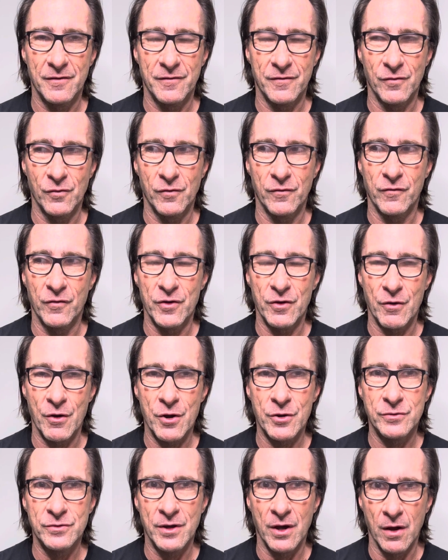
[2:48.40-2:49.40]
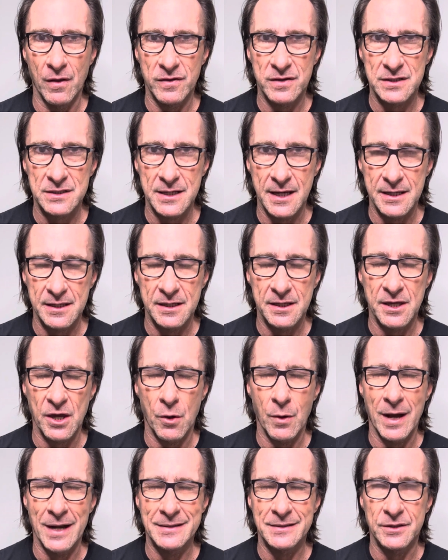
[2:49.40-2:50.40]
for, for your own health's sake,
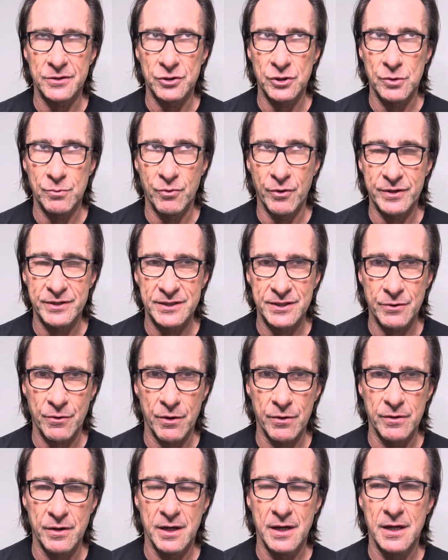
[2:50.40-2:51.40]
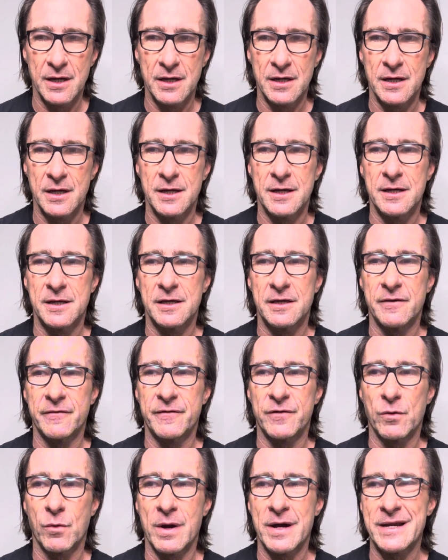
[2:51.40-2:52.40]
go under 2.0. If
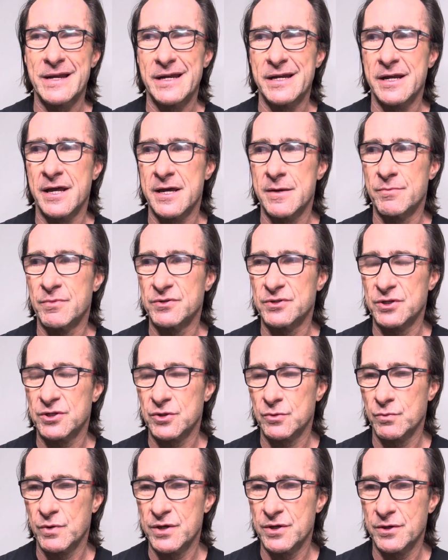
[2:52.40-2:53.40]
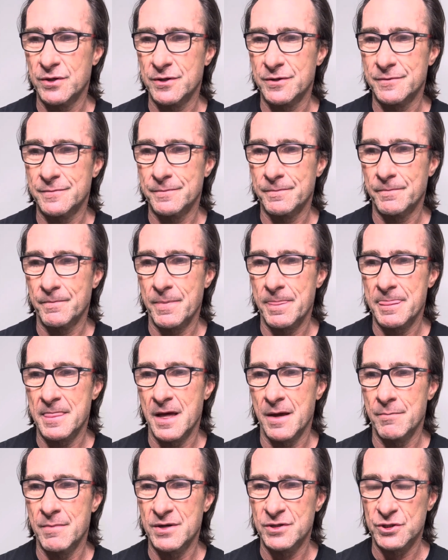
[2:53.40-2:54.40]
you are in a position where you can
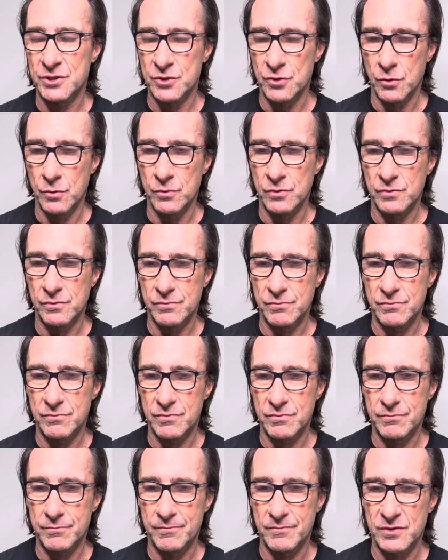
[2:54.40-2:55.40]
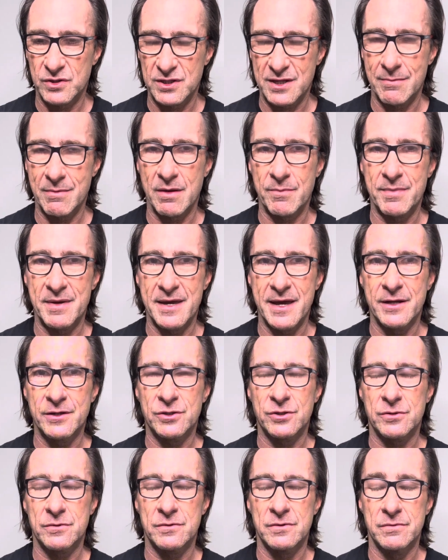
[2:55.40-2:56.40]
uh, measure your stomach
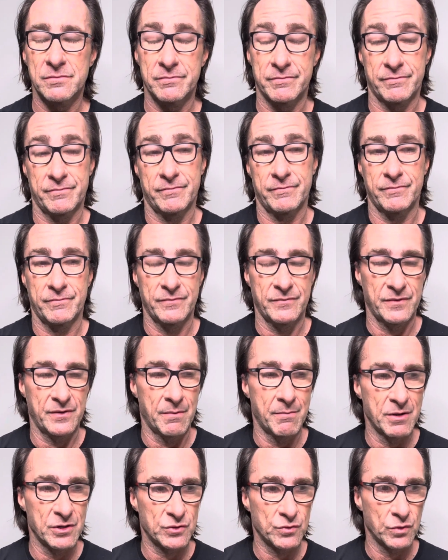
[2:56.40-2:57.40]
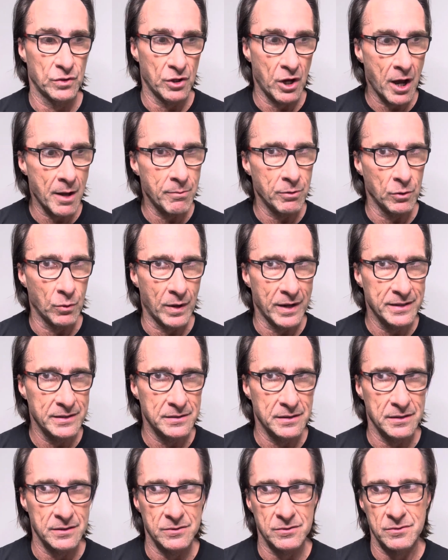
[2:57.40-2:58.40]
pH, the most reliable way
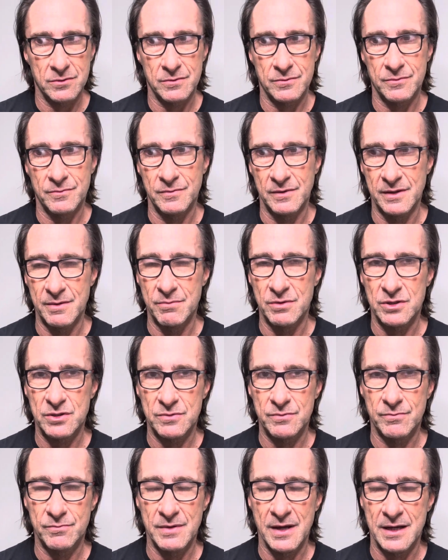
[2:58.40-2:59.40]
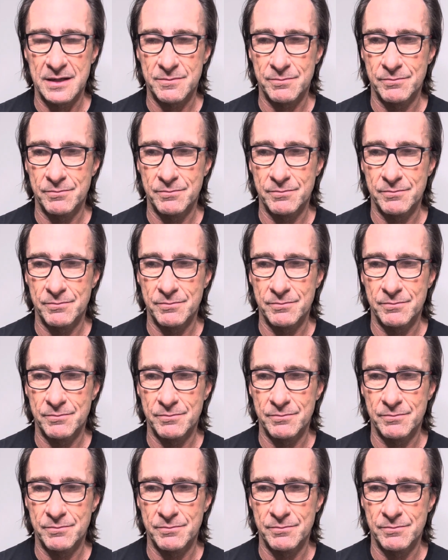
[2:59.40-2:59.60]
is litmus, uh,